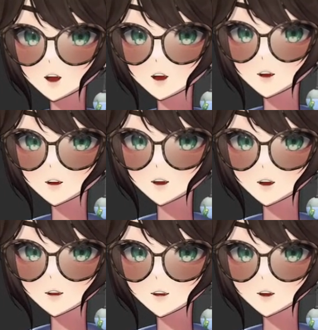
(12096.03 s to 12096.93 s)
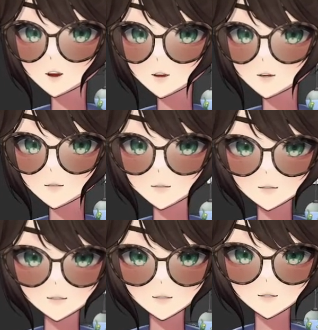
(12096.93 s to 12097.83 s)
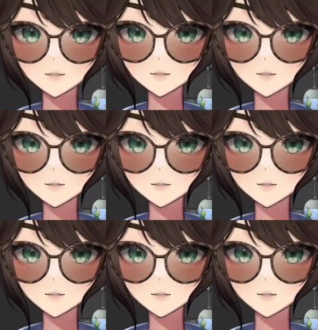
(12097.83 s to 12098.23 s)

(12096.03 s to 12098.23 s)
Some parts maybe a little darker.